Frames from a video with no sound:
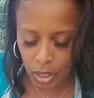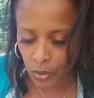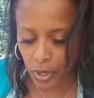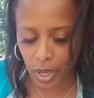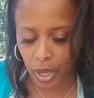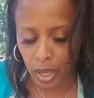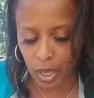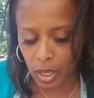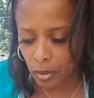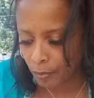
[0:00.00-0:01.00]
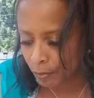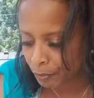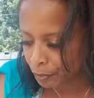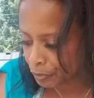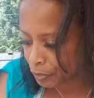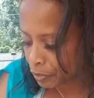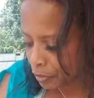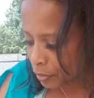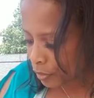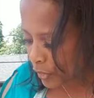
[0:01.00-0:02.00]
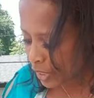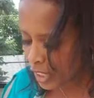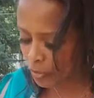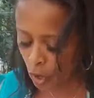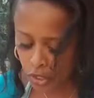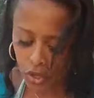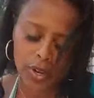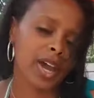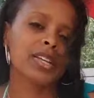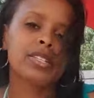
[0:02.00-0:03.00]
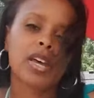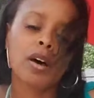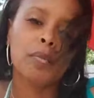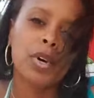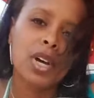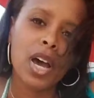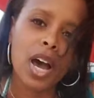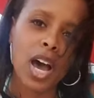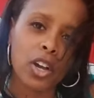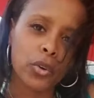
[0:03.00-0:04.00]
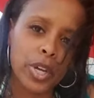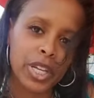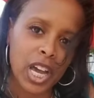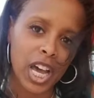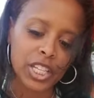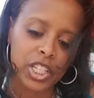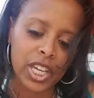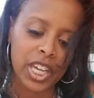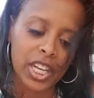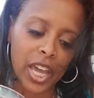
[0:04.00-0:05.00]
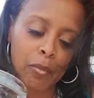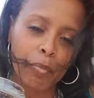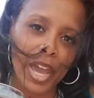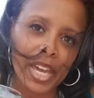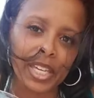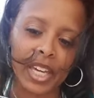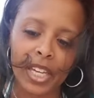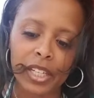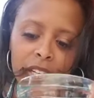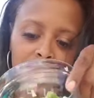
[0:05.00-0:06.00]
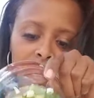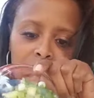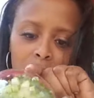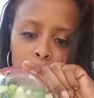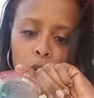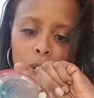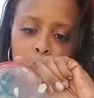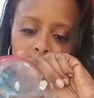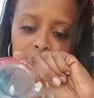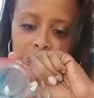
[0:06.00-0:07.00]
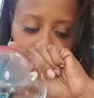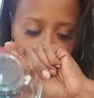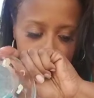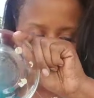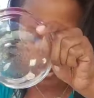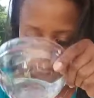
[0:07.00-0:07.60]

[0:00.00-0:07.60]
Okay, and then I've also got some green onion and bacon that I'm going to mix together.